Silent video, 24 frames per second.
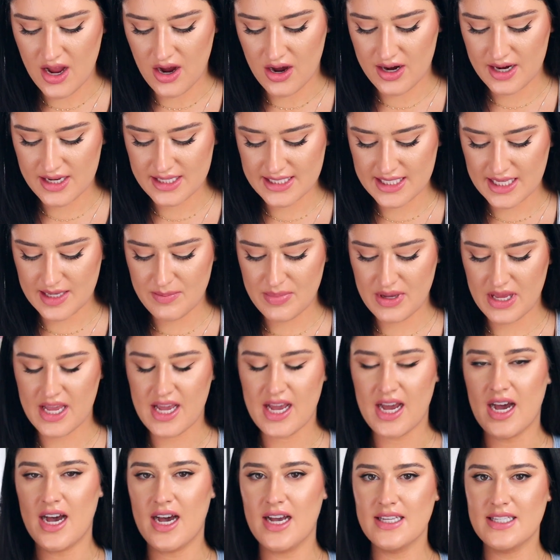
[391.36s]
honestly,
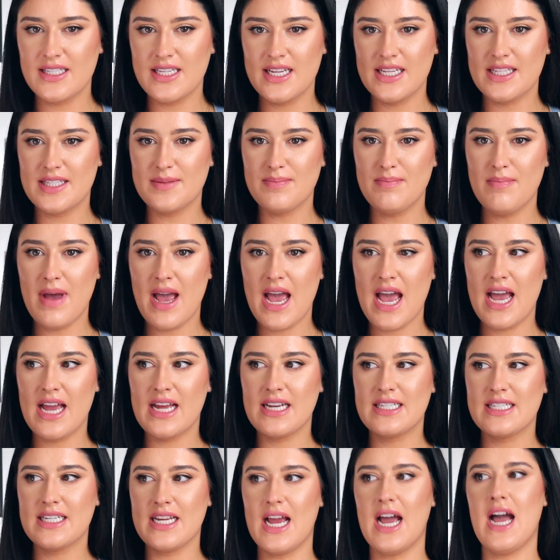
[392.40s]
because it's
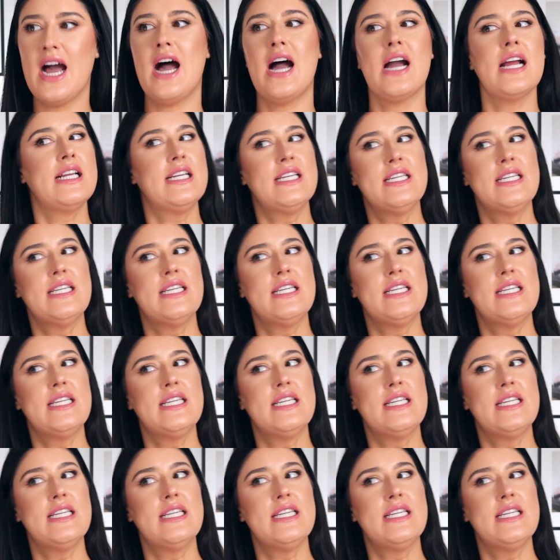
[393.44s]
matte, I